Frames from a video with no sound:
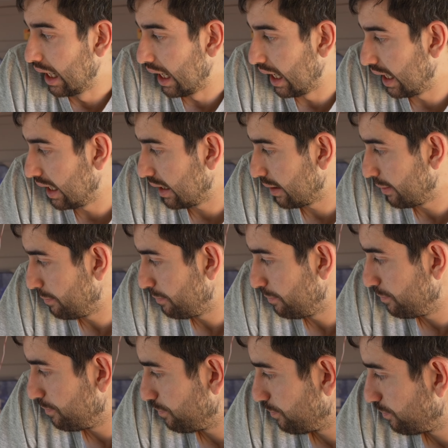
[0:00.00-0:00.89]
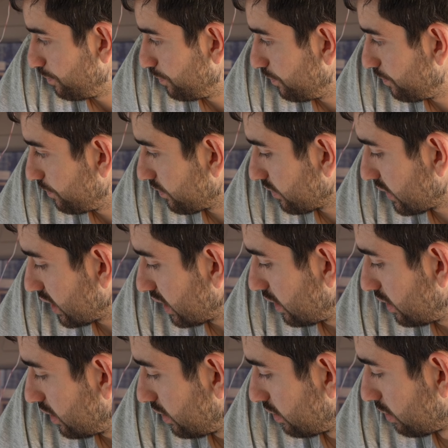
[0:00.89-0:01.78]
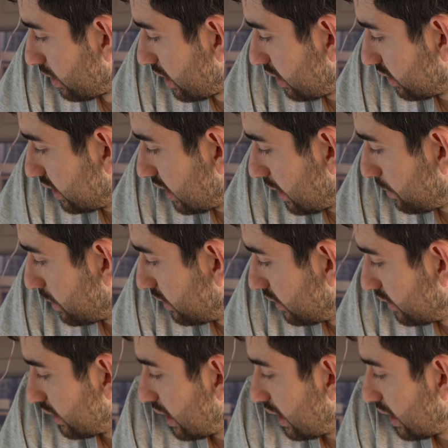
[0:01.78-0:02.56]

Um, what else happened?